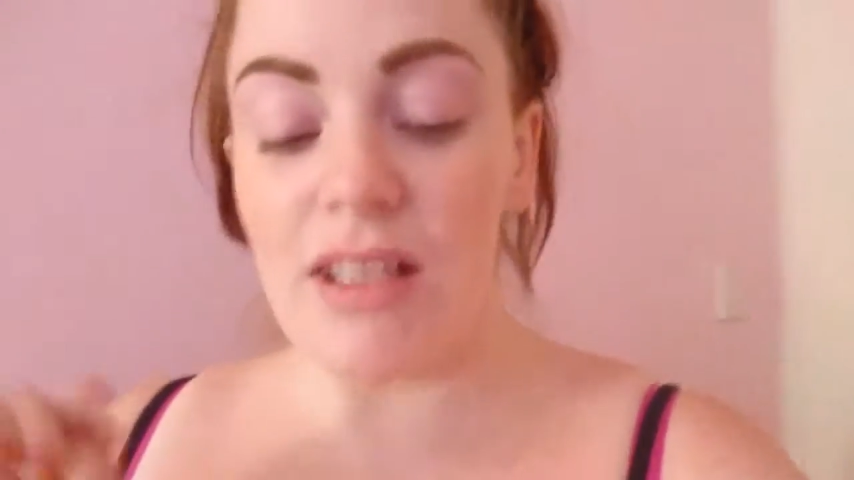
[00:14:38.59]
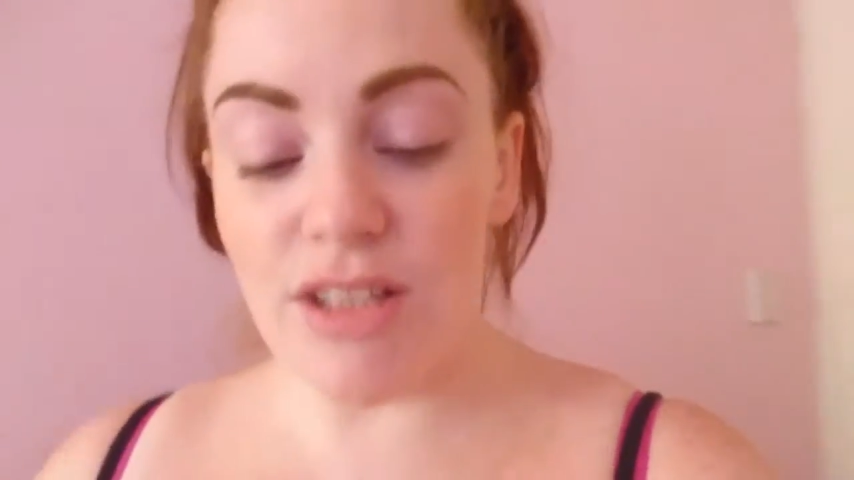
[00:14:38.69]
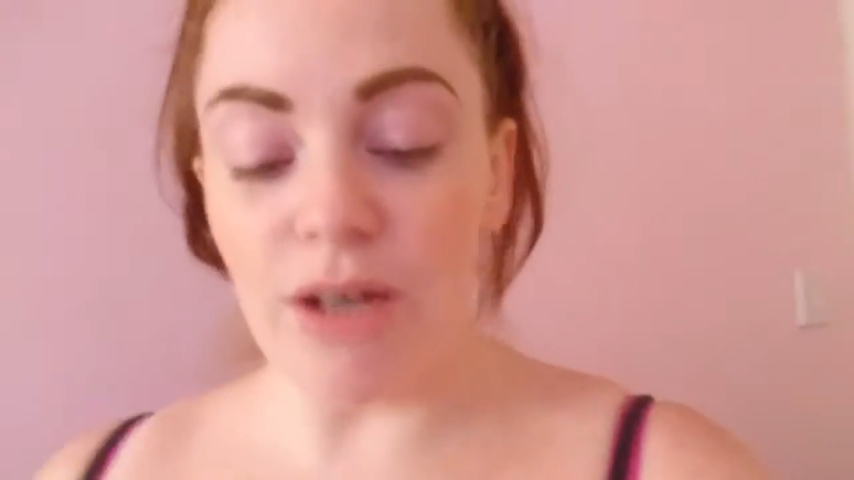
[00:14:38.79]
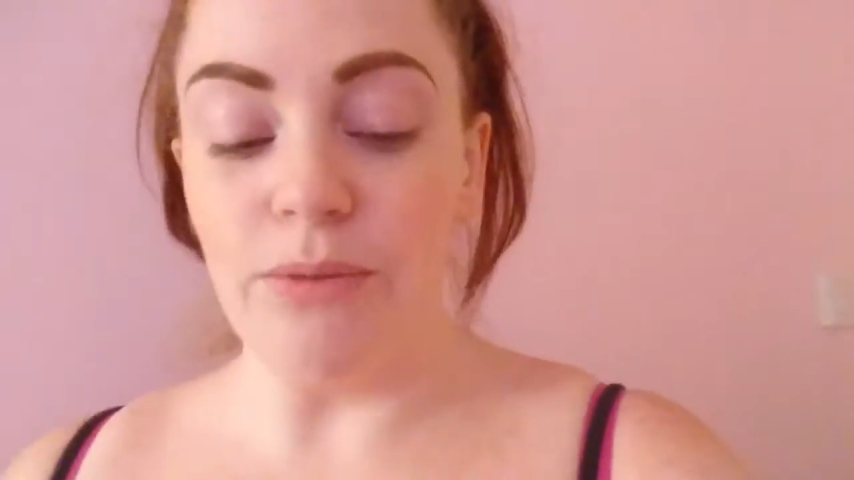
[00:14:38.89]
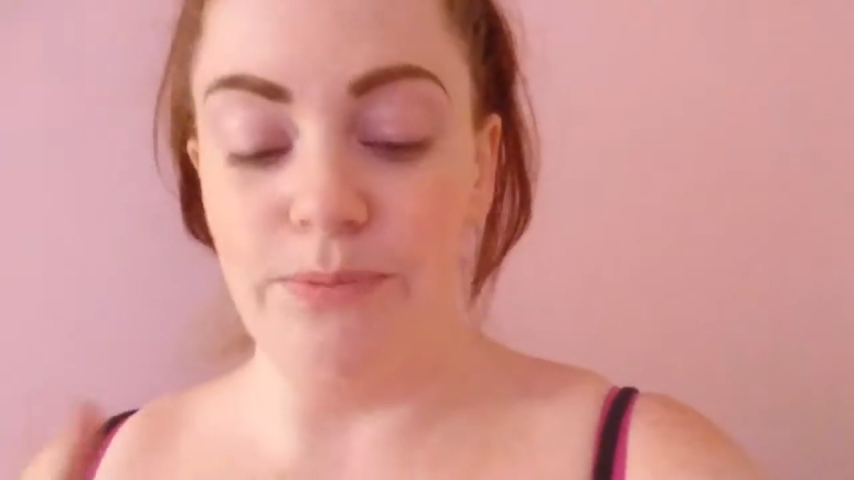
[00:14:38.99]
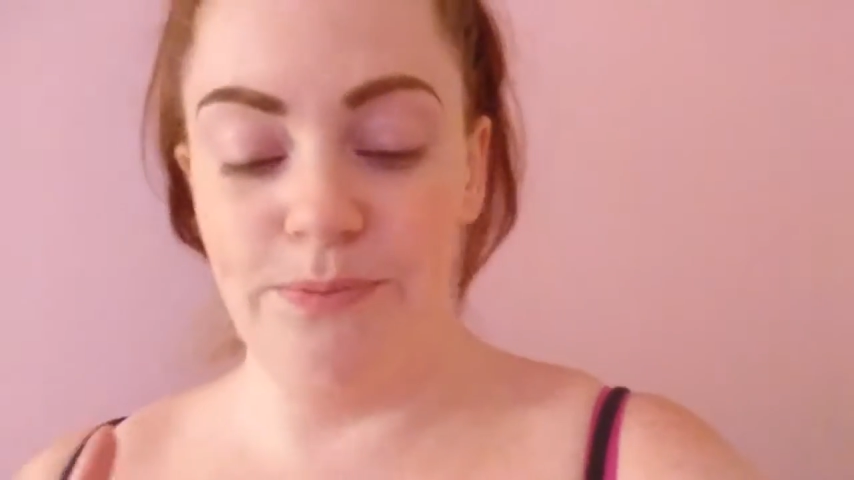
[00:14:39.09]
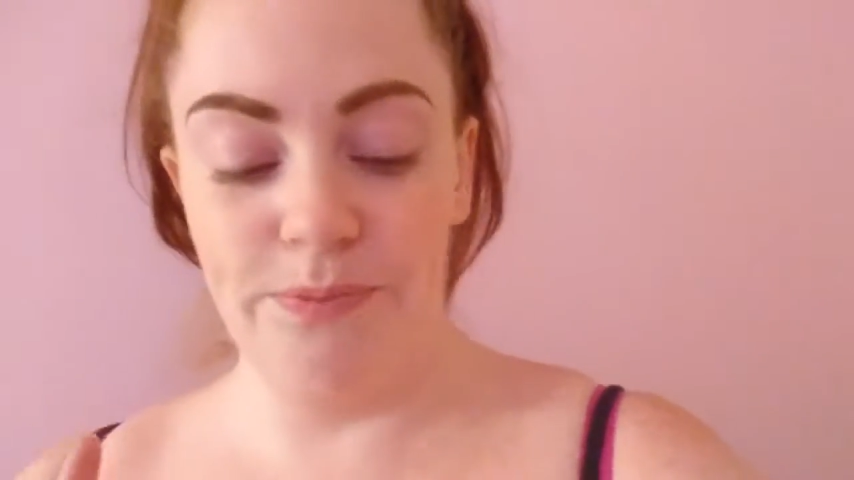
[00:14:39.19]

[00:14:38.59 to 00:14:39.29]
so